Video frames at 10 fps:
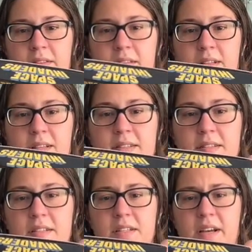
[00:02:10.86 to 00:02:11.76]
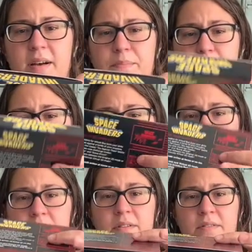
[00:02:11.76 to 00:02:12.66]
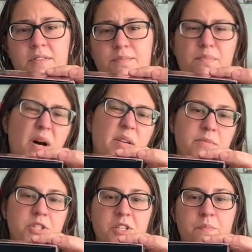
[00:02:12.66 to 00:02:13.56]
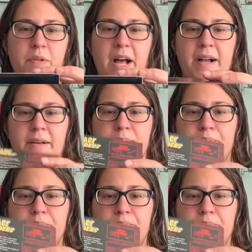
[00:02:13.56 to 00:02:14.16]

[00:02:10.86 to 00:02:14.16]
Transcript: That's the top. Bottom's just black.